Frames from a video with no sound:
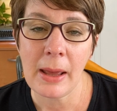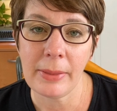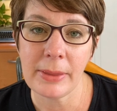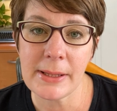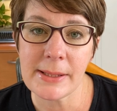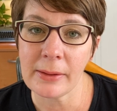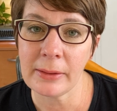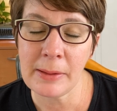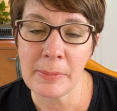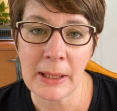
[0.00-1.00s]
This
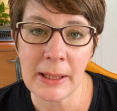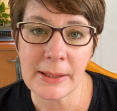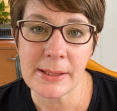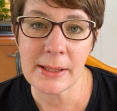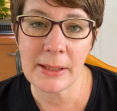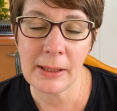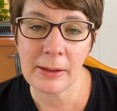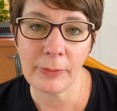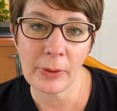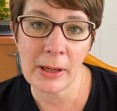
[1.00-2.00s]
eliminates the
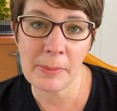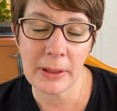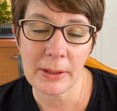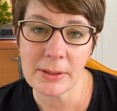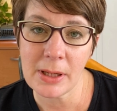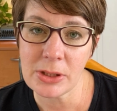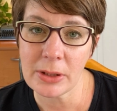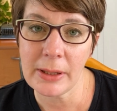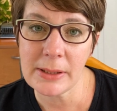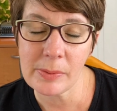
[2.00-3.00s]
need for anybody to touch
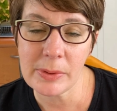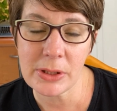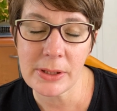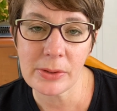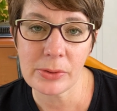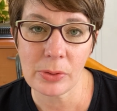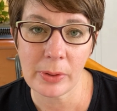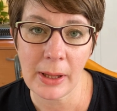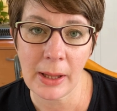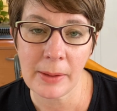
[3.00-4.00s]
light switches or
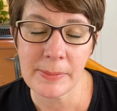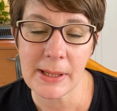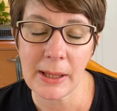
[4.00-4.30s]
doorknobs